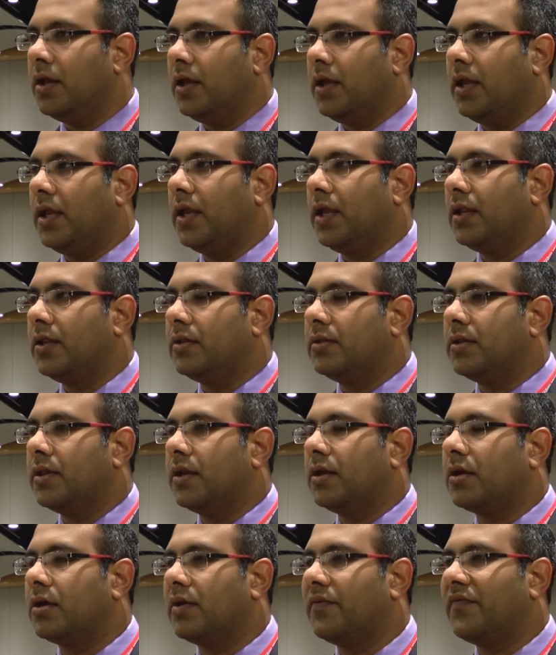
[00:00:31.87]
and
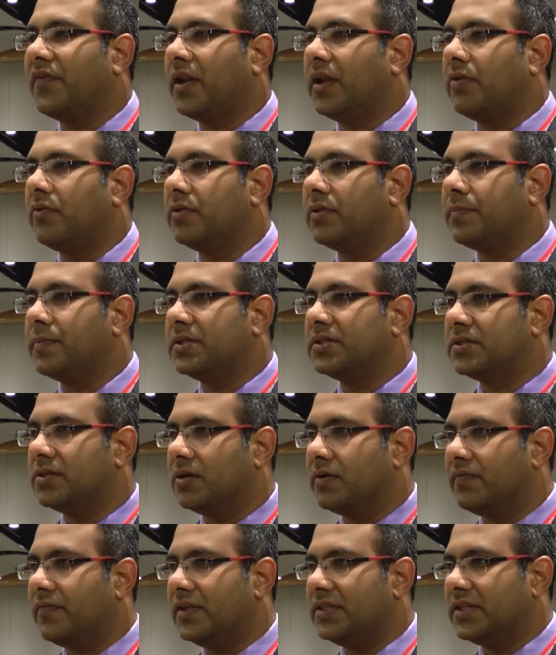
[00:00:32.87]
then heart failure with
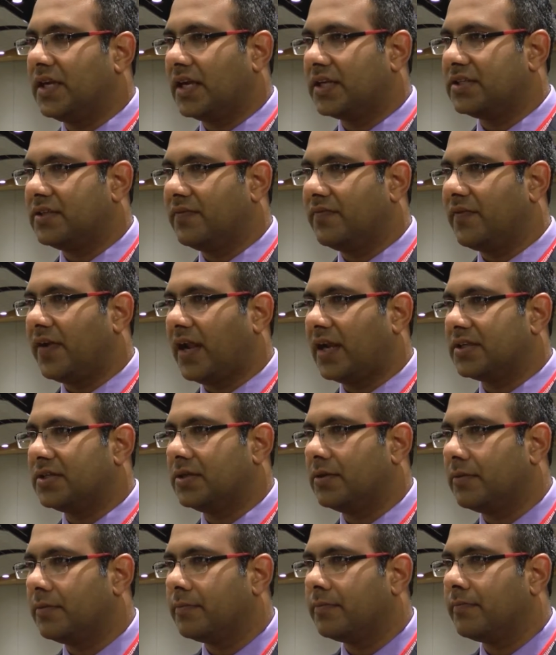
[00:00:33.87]
preserved ejection
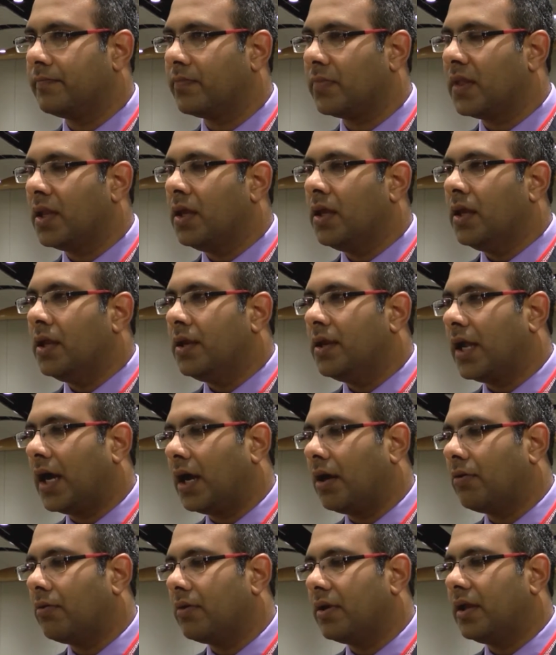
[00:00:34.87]
fraction.
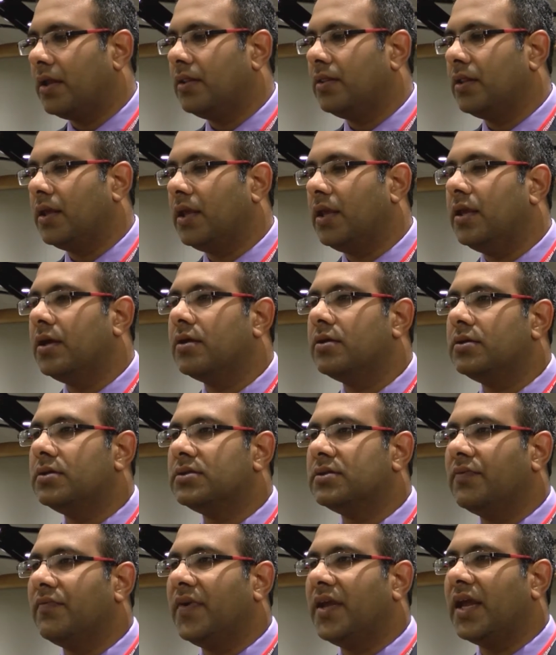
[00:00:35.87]
Now, in the
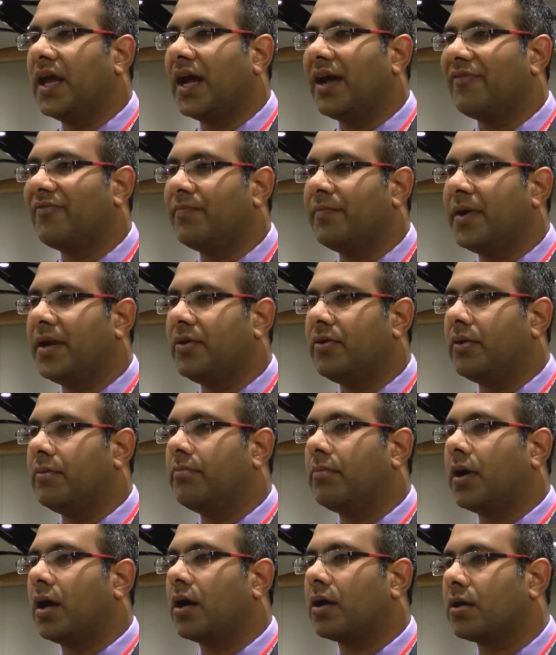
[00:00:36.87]
years, we have made
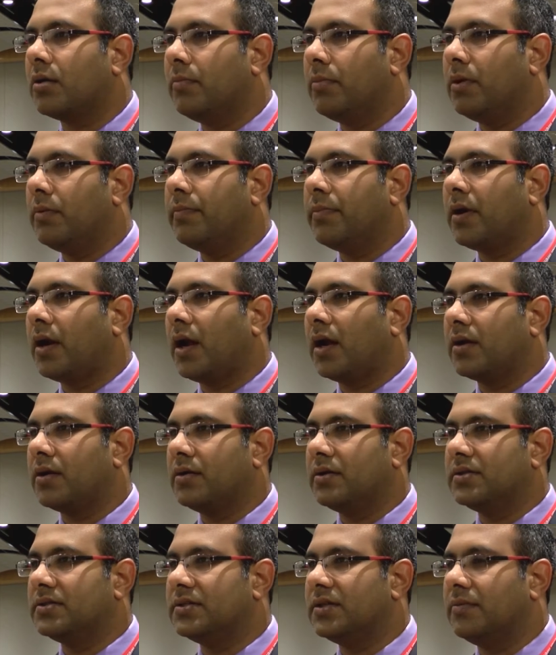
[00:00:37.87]
remarkable
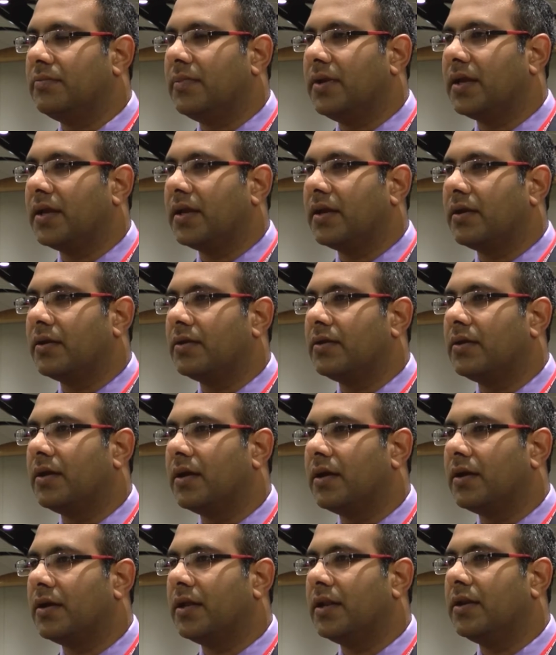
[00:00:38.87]
progress
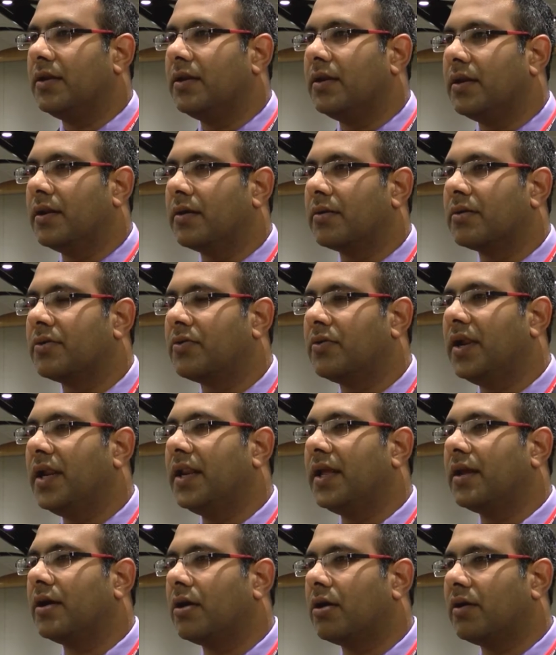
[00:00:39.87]
in
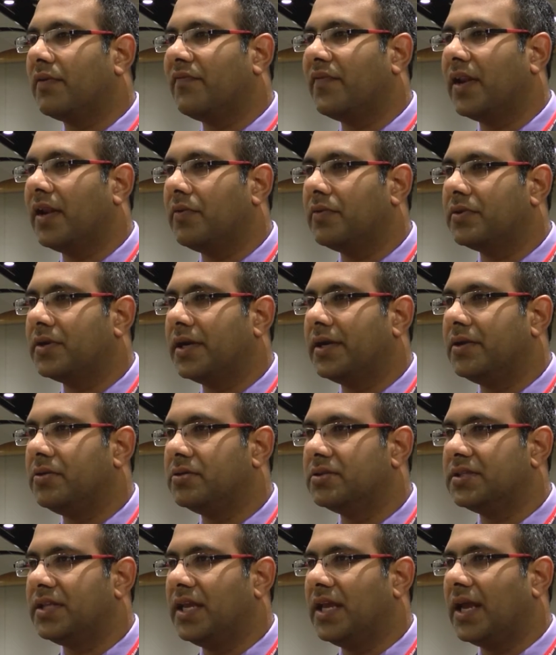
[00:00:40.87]
treating heart failure with
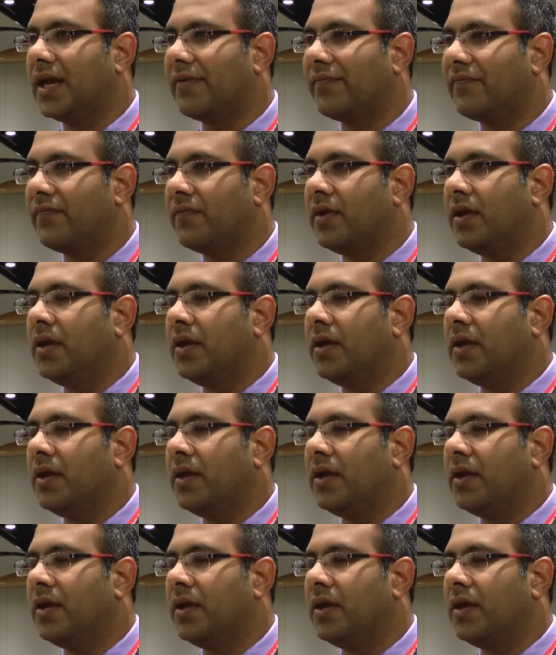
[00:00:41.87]
reduced EF,